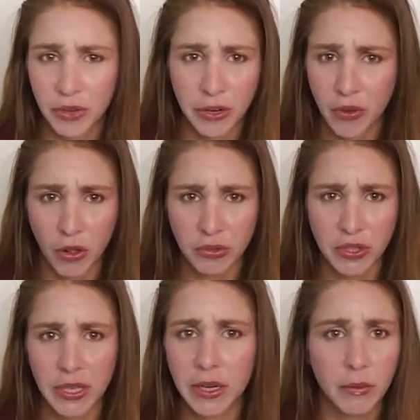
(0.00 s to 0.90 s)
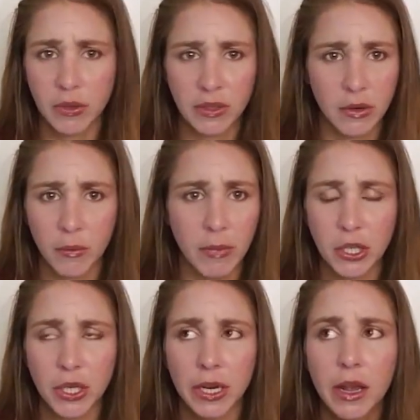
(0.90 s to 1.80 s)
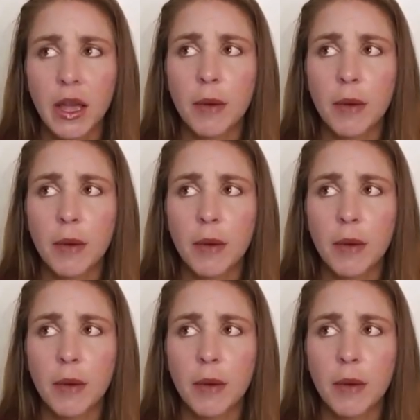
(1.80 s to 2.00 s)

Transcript: 300 followers in. It wasn't much in.